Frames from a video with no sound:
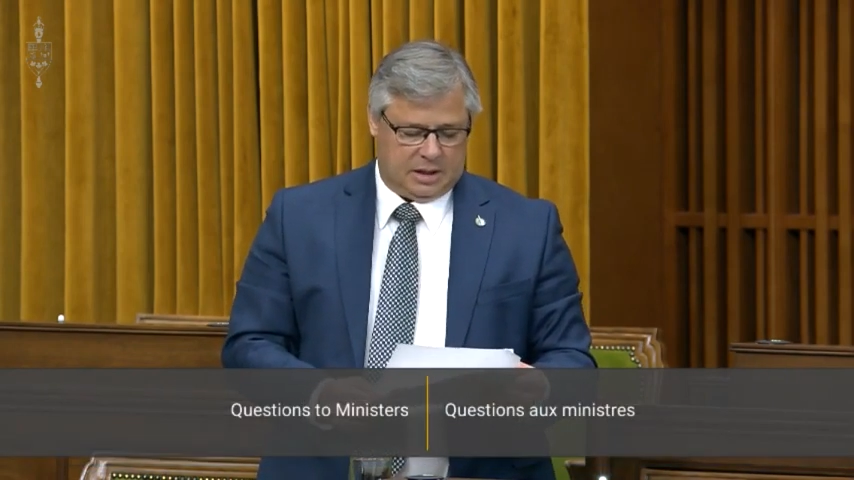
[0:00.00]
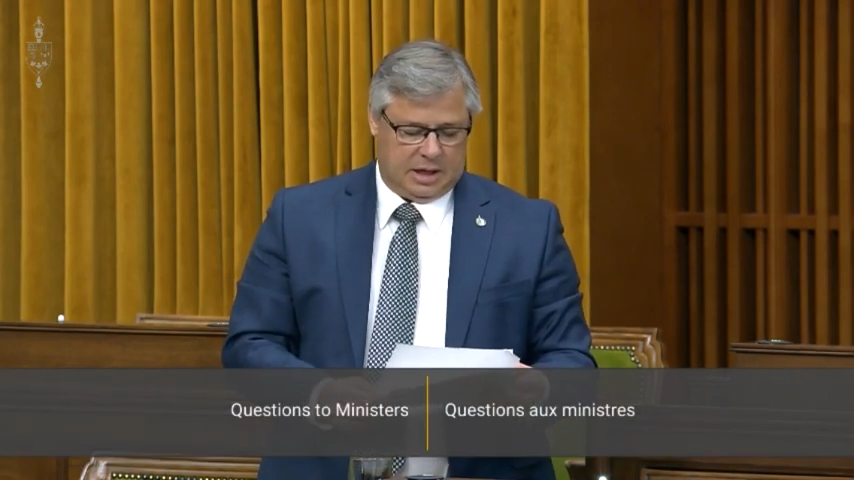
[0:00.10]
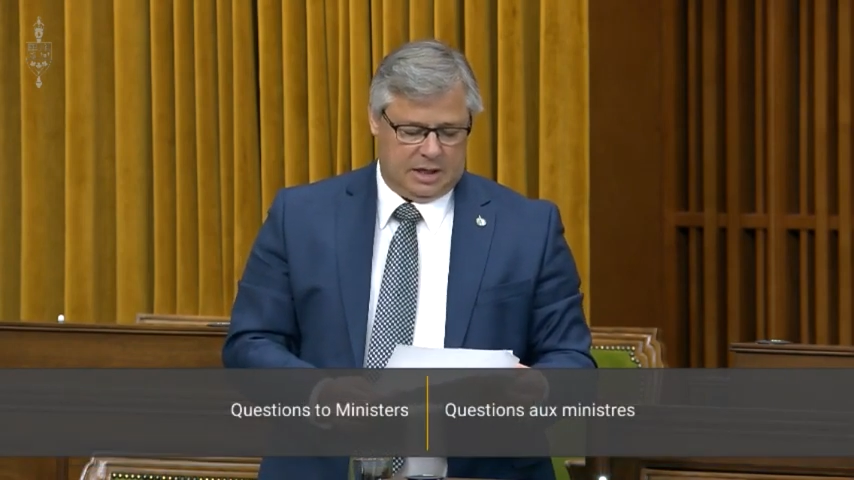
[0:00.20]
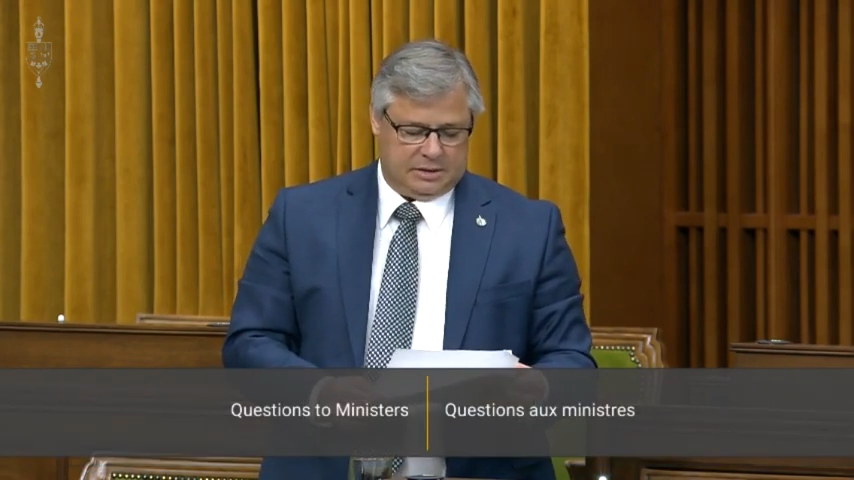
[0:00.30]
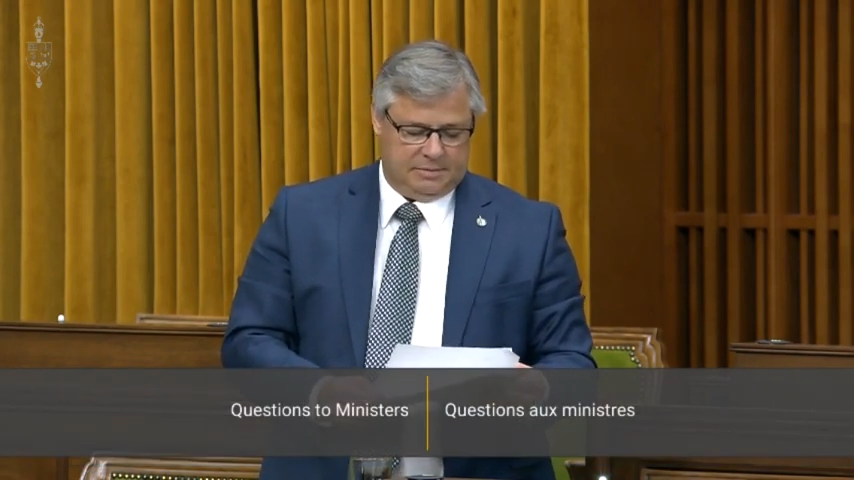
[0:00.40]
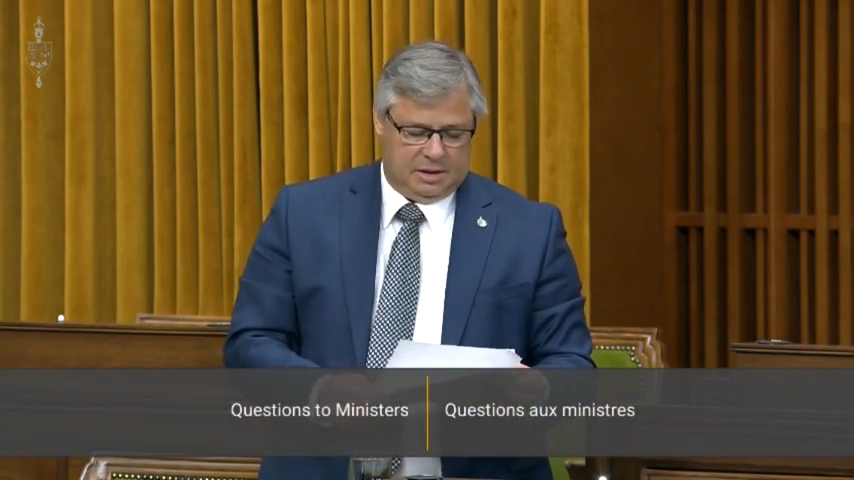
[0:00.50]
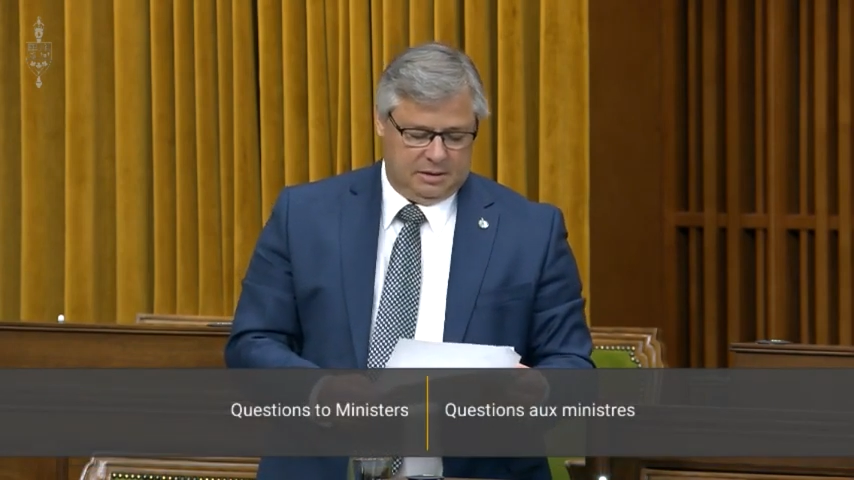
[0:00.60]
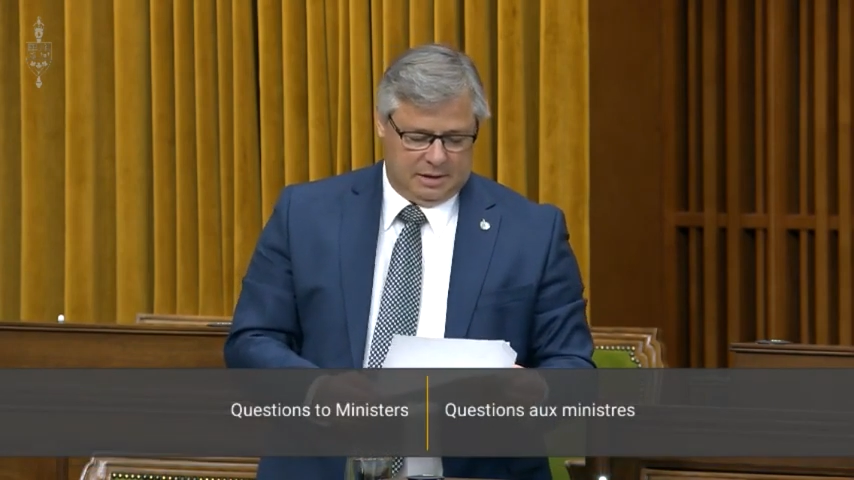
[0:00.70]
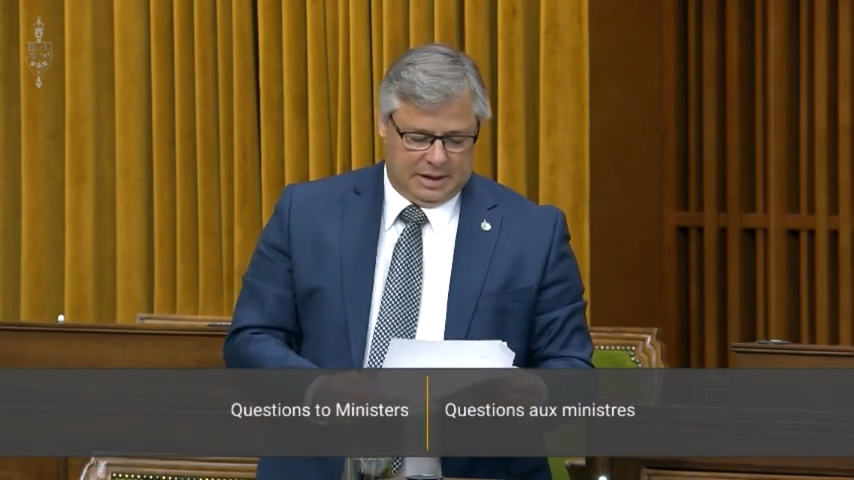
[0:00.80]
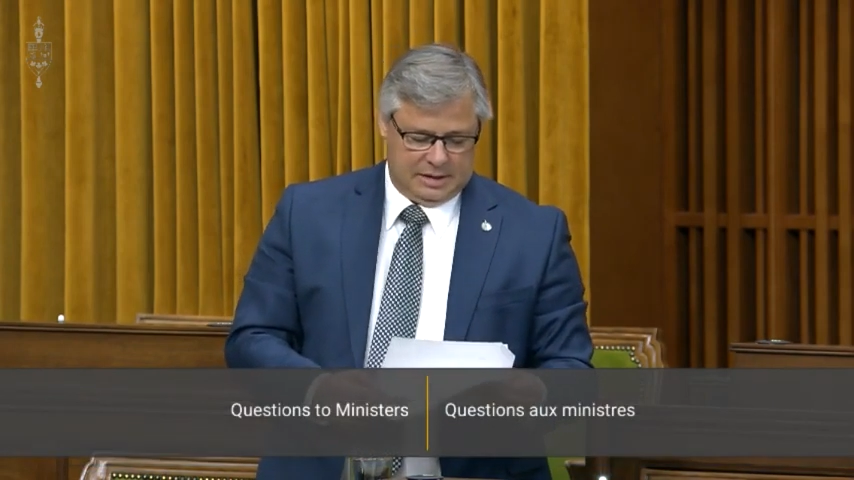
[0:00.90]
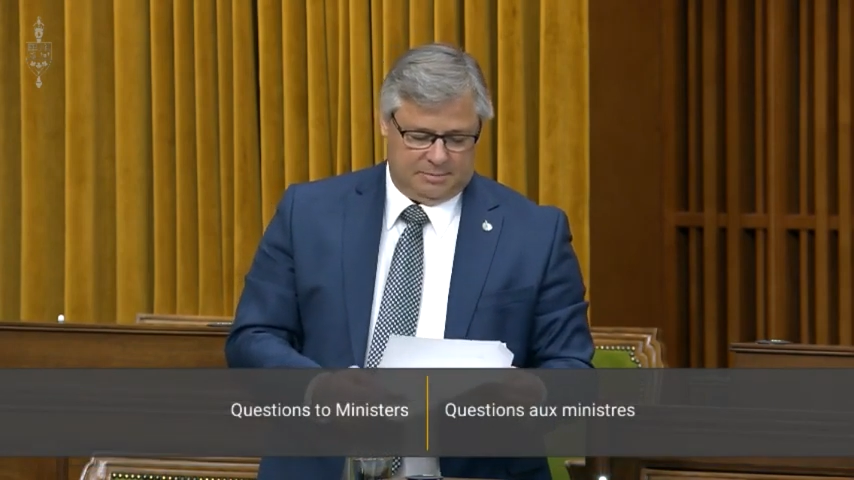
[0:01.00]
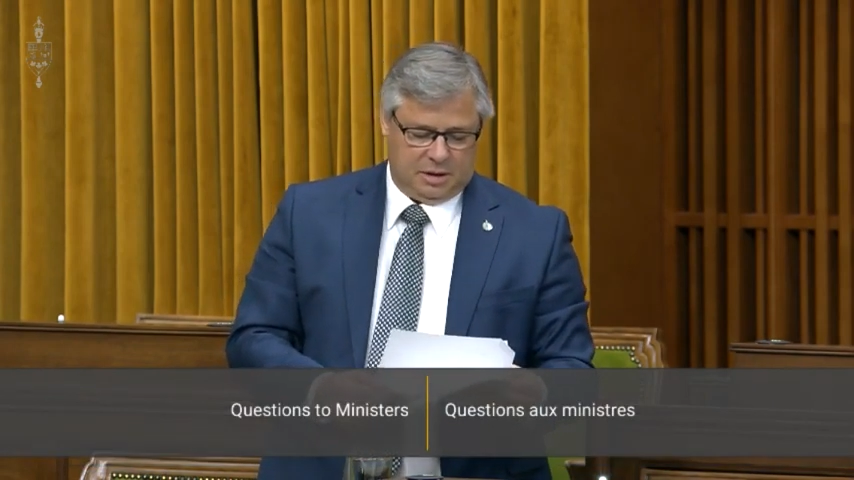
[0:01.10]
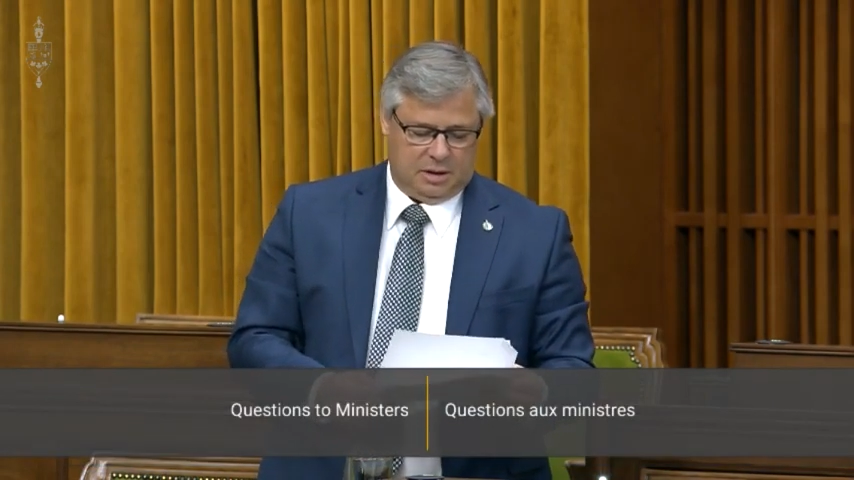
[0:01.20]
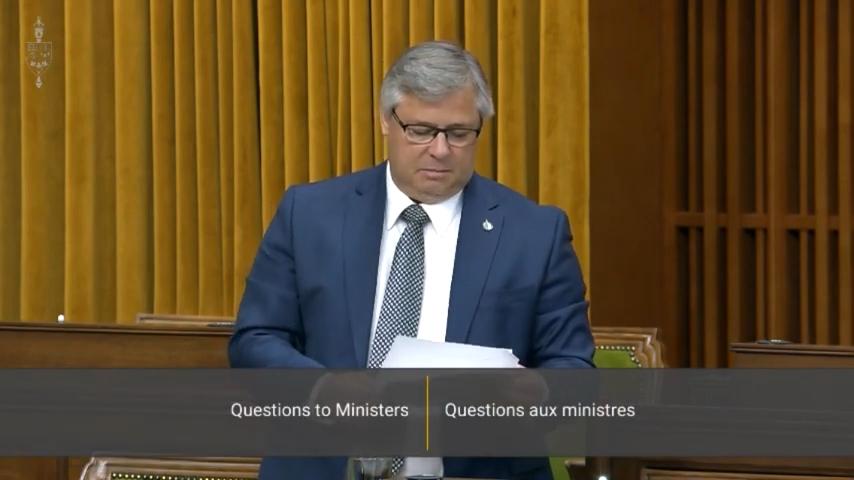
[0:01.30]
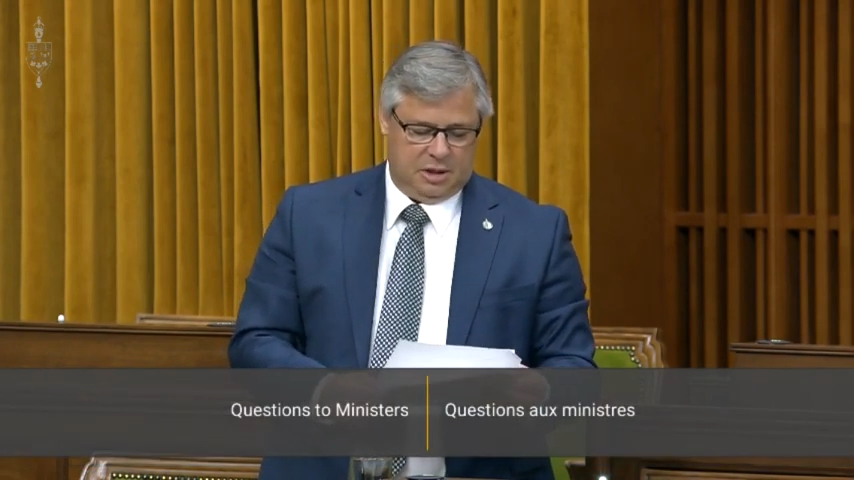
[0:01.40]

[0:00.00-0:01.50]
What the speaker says: has been on the